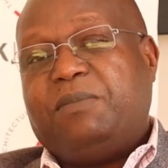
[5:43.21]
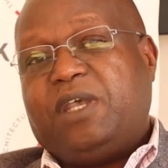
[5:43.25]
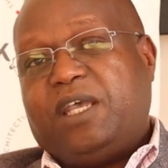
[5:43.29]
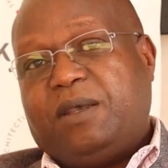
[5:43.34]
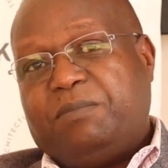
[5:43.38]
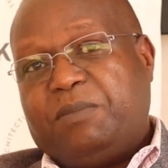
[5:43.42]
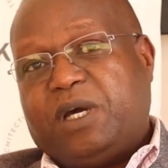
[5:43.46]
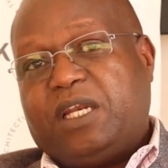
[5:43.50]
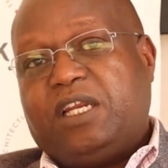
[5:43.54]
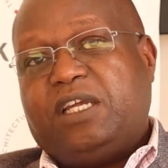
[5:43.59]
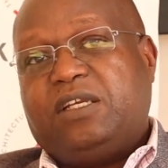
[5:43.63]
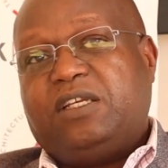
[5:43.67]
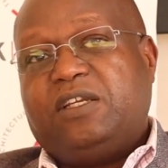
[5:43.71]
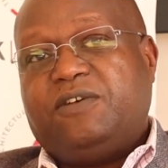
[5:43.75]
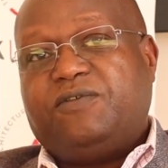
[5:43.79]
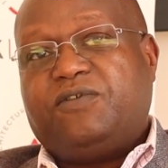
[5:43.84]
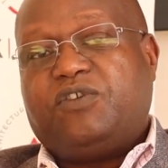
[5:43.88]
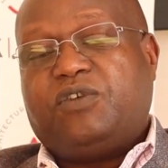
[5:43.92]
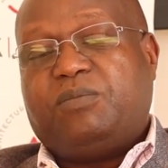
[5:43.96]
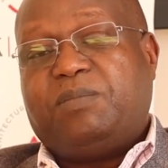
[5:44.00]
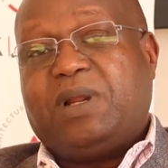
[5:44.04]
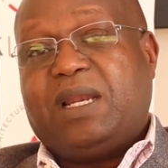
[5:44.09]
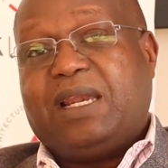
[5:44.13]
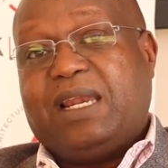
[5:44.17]
emanating
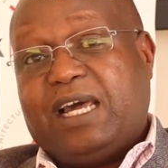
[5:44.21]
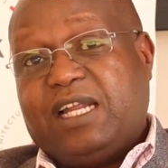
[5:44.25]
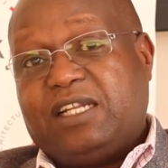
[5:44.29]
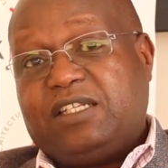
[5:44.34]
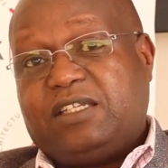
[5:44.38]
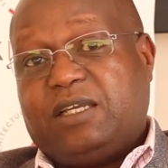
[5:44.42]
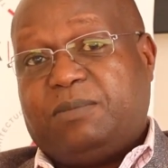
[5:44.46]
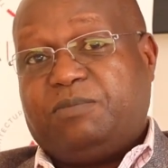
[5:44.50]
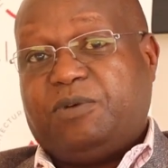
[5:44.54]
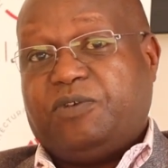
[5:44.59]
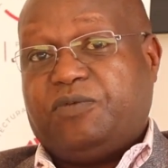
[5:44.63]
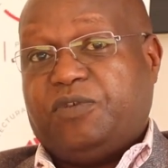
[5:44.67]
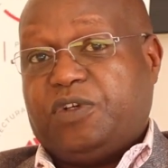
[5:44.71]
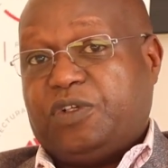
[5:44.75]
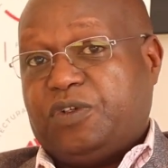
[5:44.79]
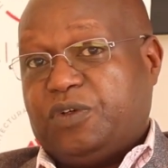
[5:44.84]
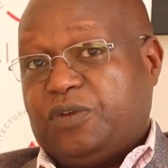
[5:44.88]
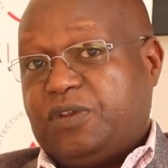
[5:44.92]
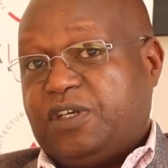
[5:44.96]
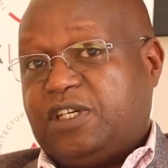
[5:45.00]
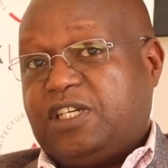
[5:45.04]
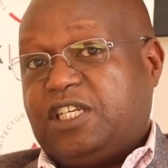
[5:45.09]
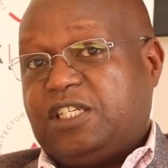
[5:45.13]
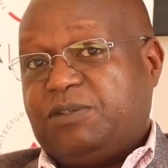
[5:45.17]
from a land
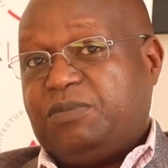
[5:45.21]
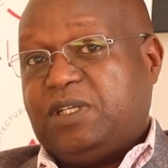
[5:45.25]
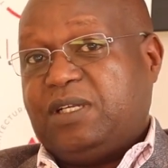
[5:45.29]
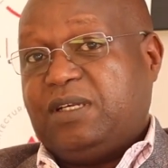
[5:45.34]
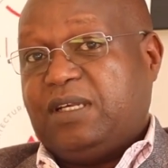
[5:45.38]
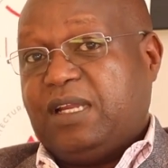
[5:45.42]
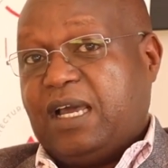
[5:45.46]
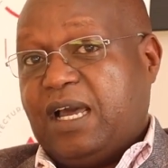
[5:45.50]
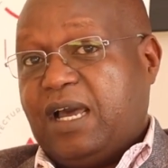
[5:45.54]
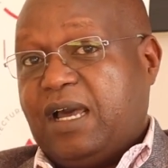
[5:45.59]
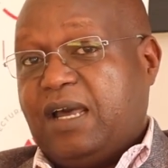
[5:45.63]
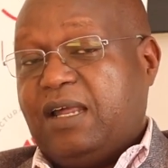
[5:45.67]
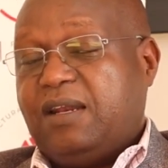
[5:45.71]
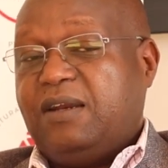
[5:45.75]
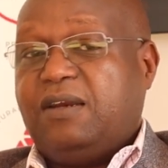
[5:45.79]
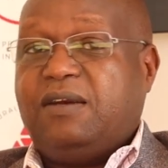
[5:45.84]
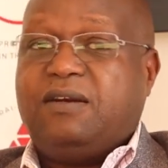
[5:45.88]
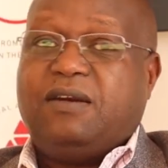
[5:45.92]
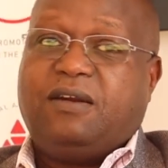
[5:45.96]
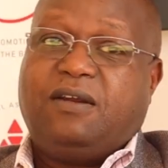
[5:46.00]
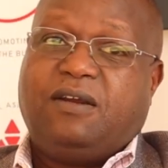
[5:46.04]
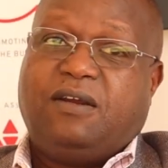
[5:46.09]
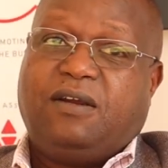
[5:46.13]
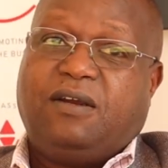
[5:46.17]
subdivision that has been done
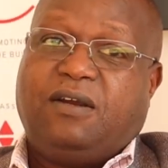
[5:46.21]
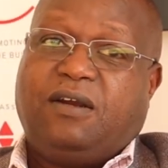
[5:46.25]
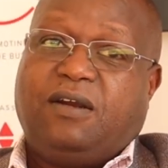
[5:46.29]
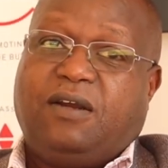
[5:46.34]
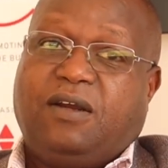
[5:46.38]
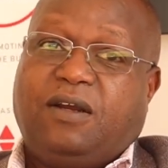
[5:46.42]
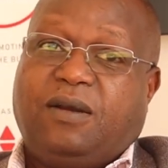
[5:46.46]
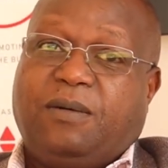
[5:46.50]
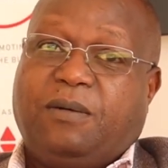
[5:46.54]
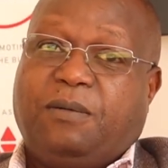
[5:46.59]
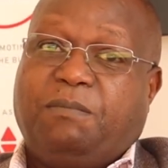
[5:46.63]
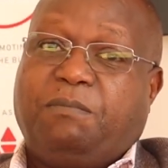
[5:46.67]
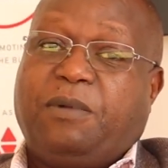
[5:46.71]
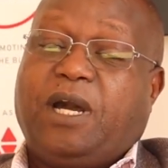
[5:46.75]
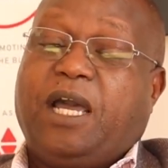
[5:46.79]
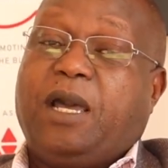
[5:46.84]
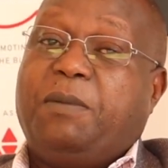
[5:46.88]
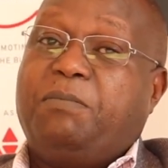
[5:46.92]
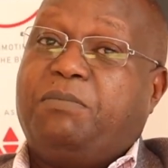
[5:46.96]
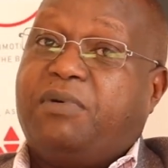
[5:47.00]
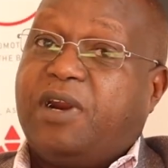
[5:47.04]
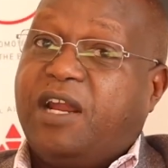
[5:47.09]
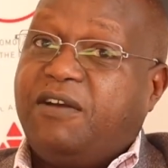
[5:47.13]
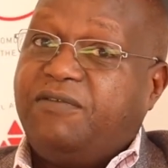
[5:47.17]
by a
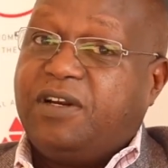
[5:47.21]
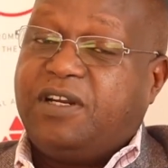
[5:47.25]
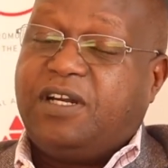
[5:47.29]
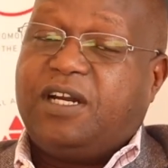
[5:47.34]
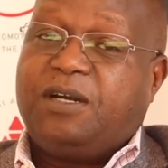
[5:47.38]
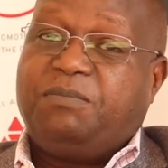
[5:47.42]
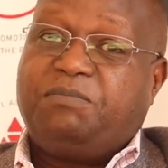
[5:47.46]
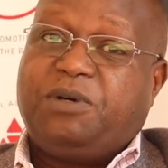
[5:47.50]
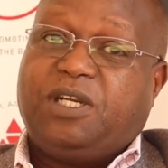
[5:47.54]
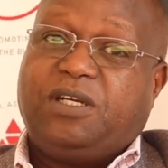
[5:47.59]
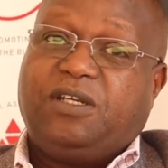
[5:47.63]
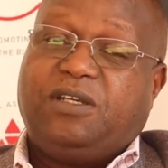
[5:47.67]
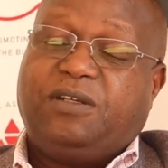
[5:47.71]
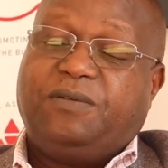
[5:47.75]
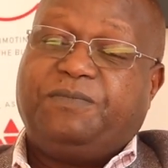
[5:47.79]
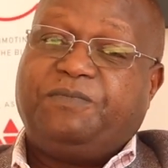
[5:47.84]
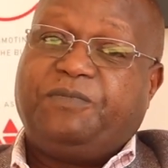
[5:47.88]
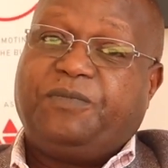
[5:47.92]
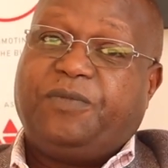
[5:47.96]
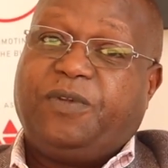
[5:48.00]
private company